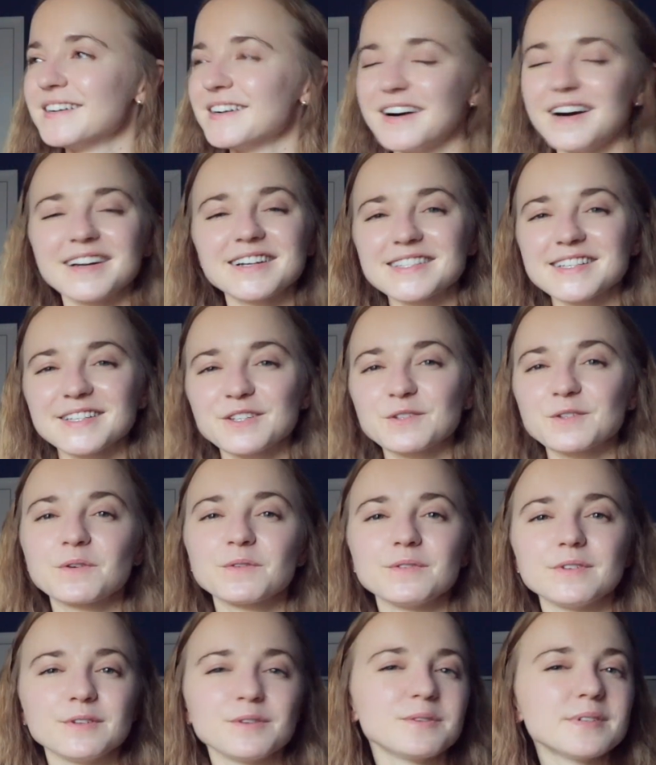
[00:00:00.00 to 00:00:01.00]
Honestly,
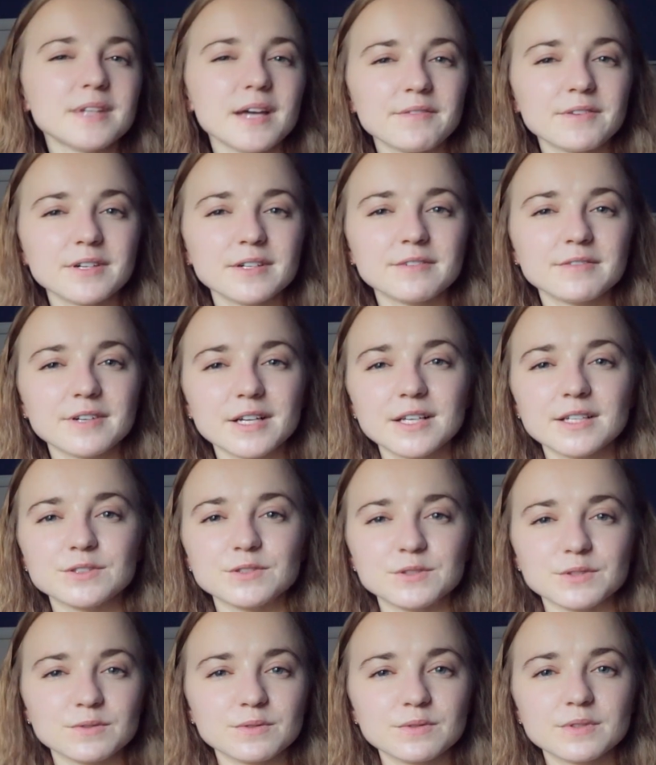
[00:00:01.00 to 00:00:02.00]
you never really
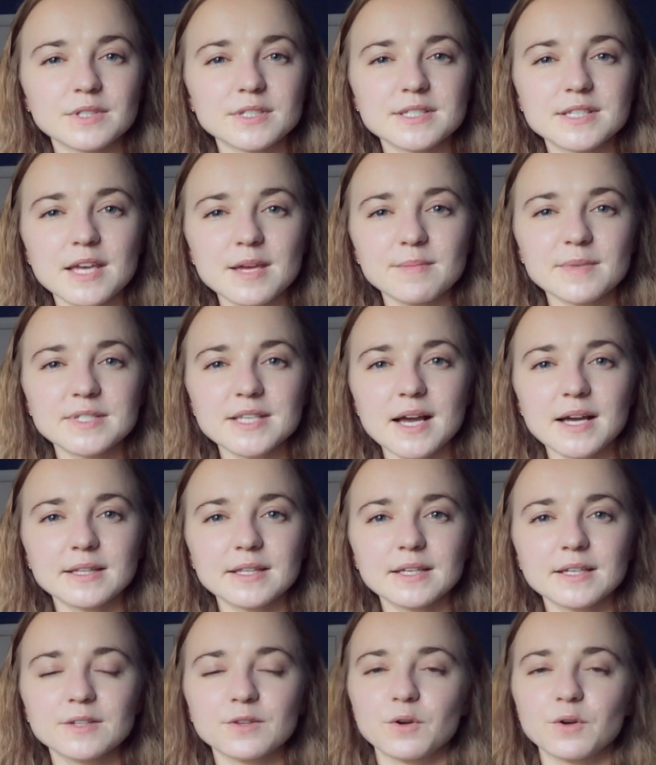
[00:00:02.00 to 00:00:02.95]
do the same exact thing.